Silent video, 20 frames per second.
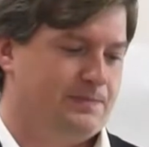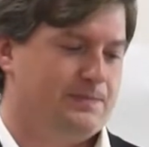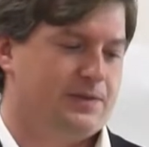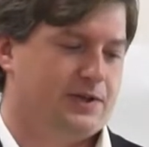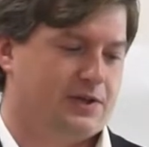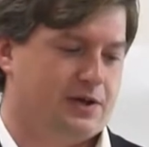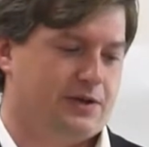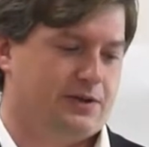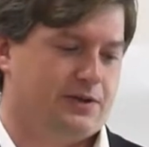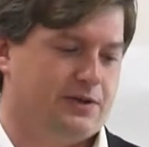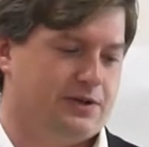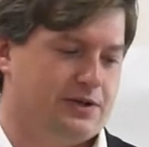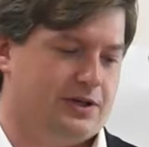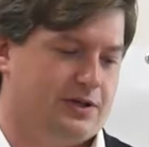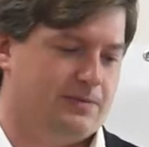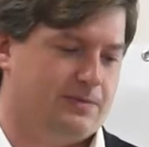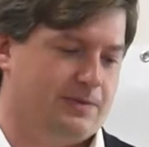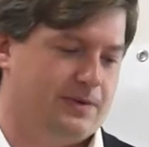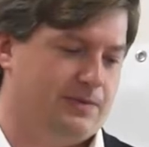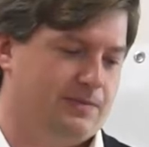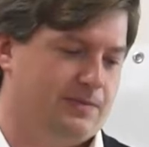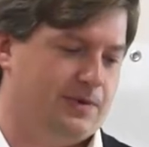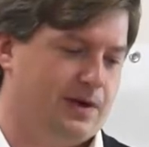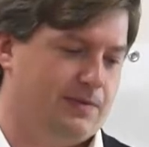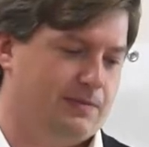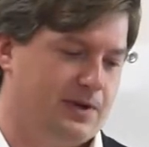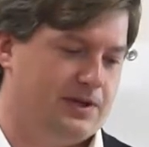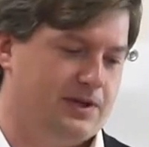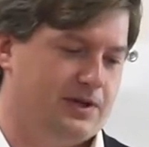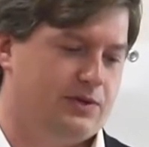The Constitution has been
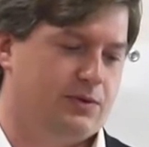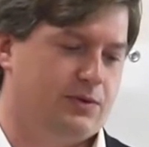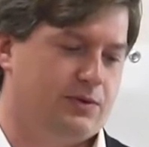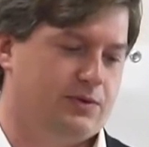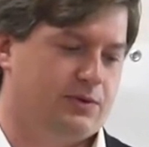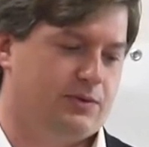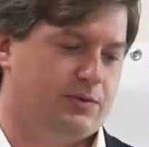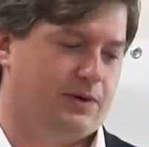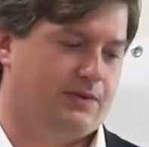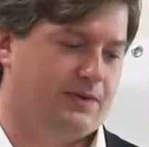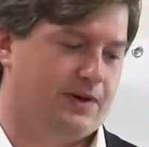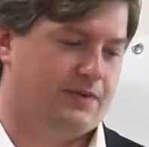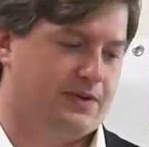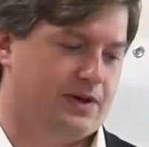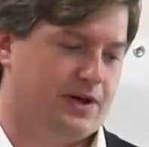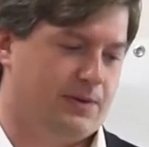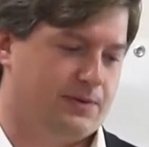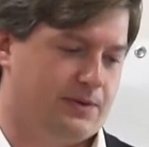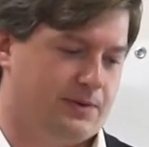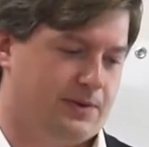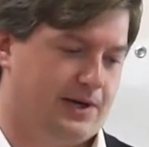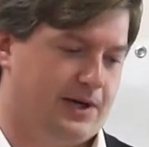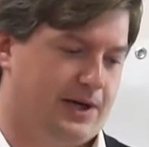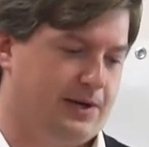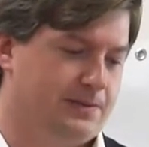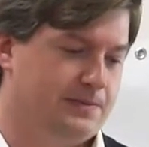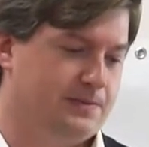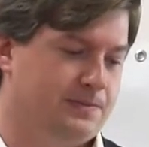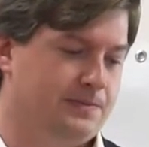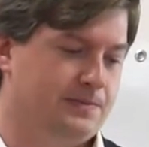amended 225 times already.
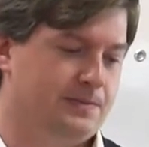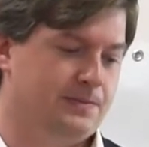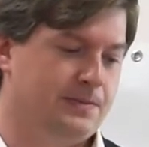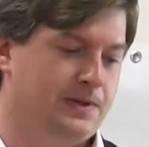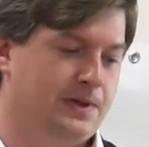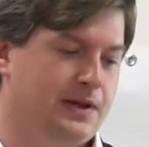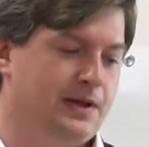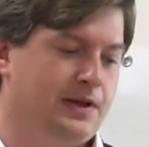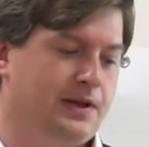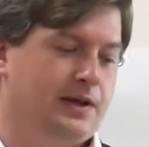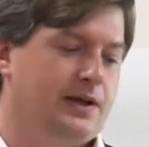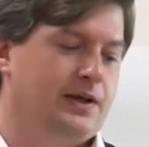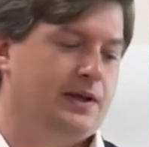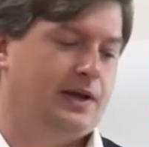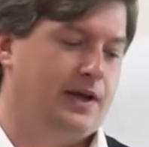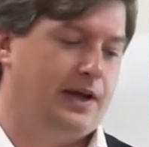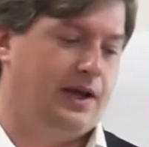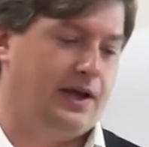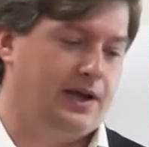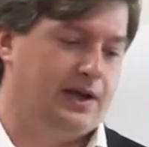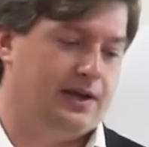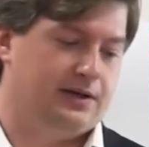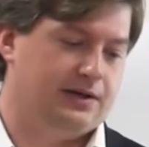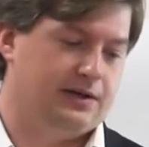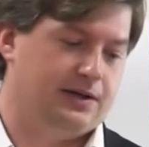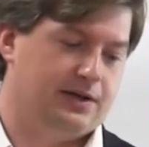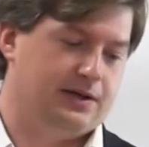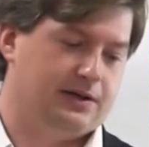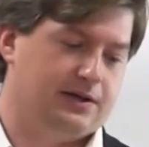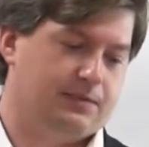And
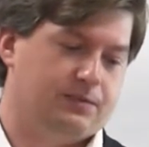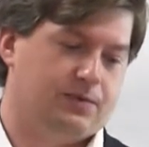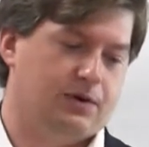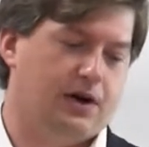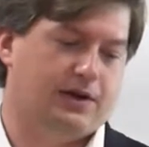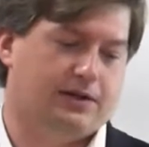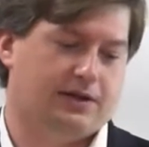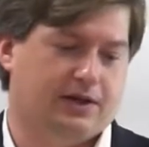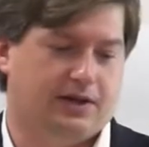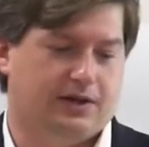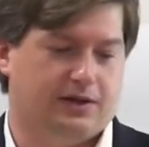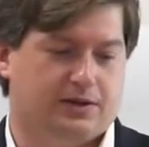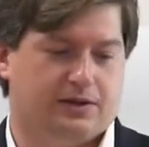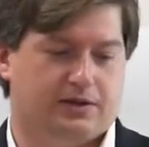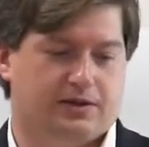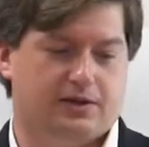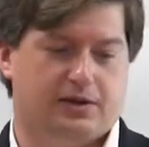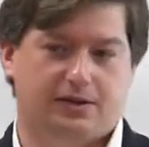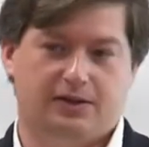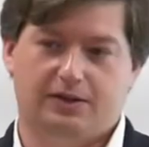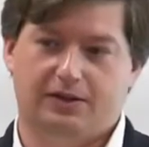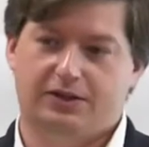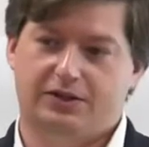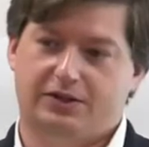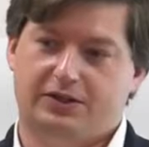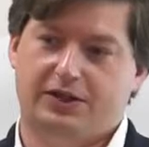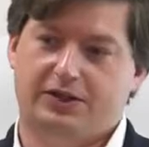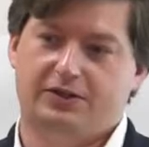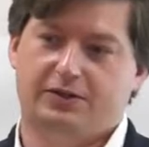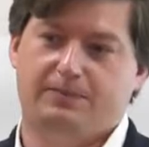the process, the
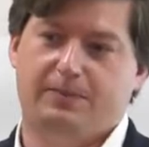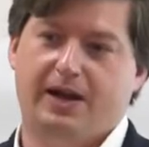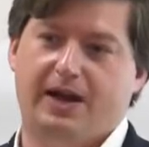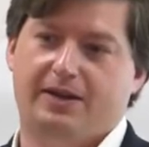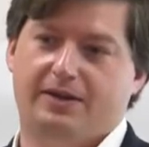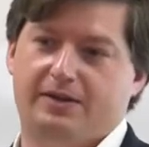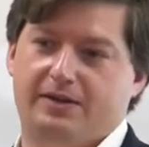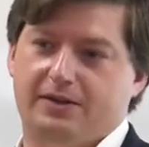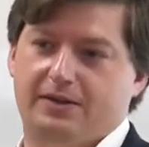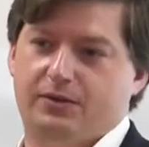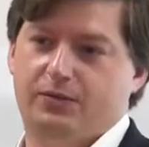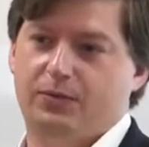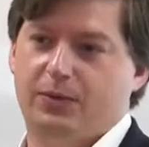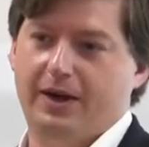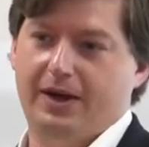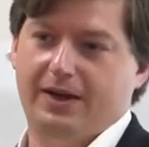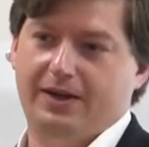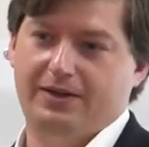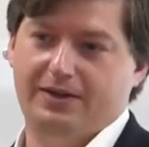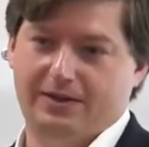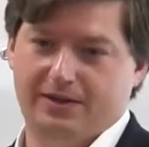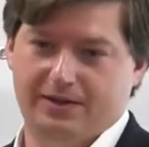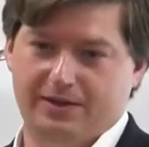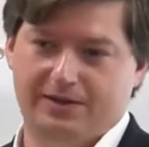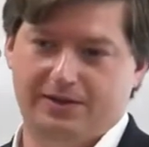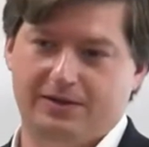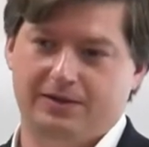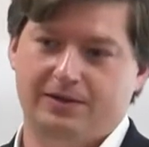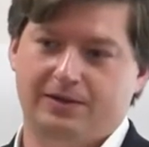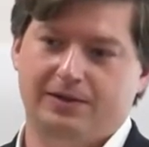legislature passes it twice
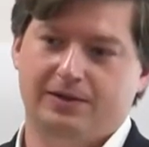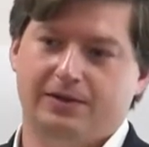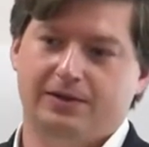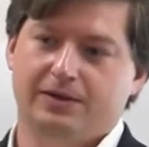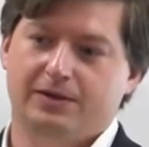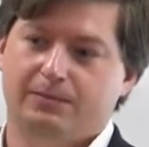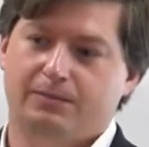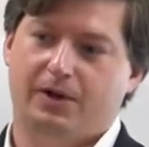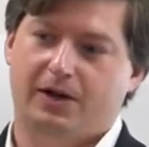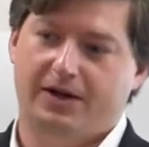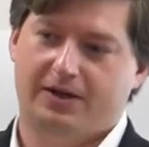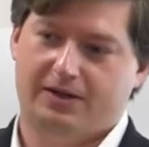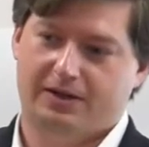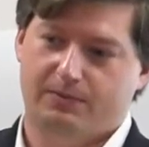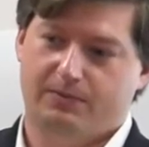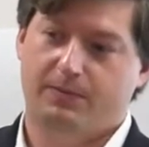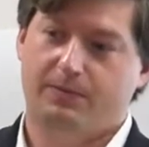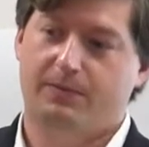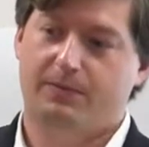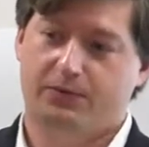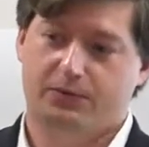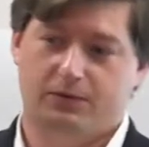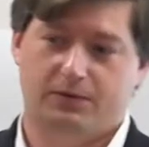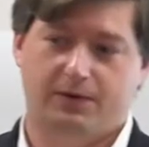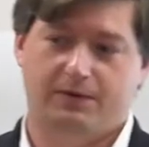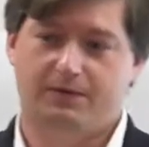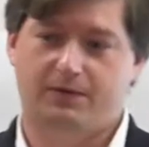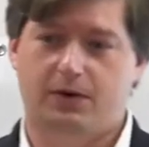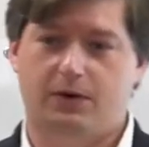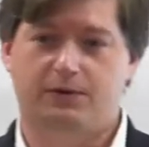by a simple
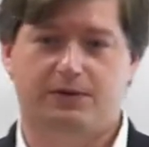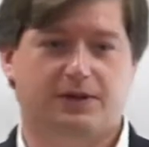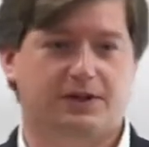majority vote.